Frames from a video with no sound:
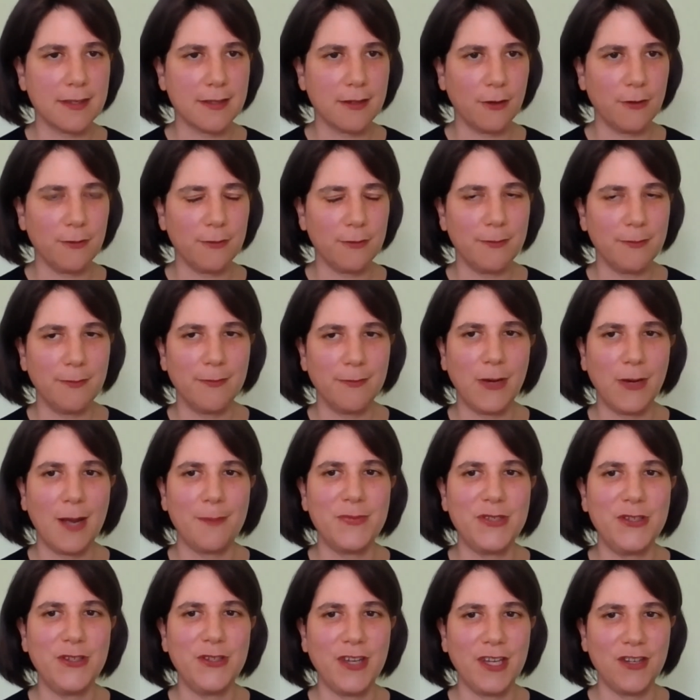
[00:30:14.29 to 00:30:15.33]
So
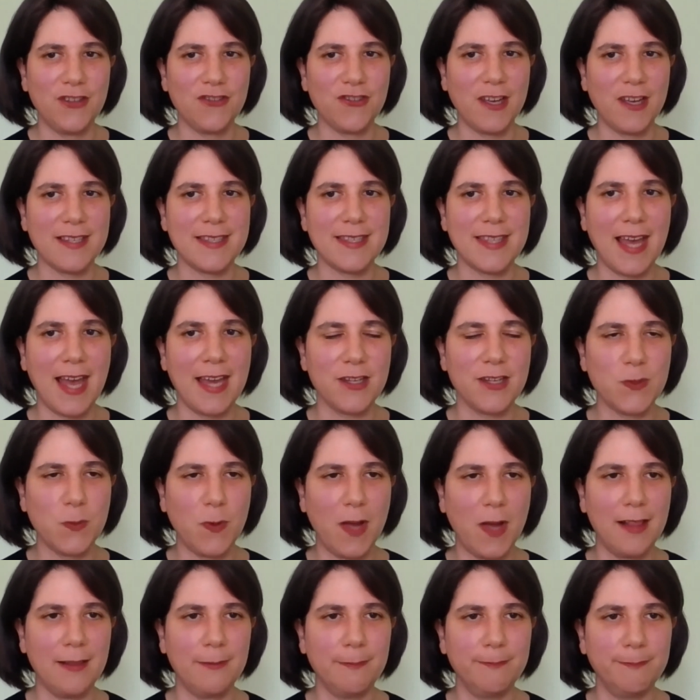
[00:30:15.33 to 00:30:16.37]
perhaps you can address that as
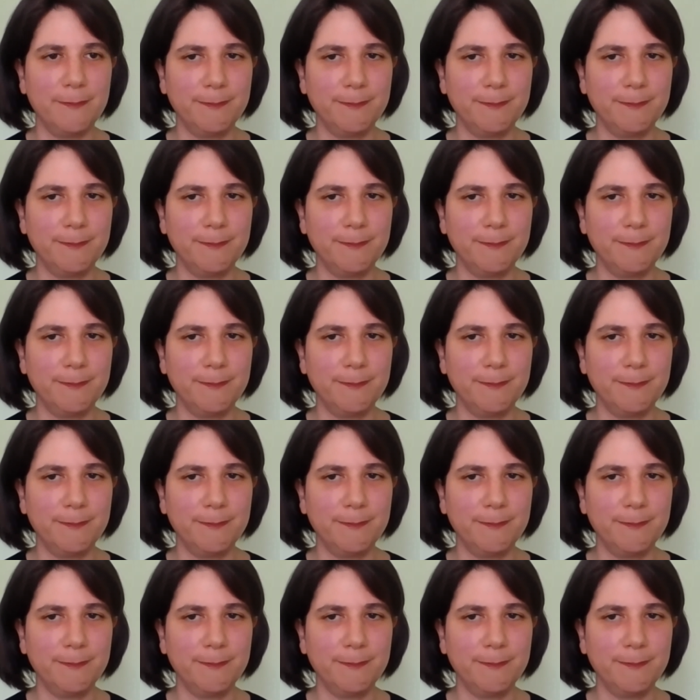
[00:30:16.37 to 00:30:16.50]
well.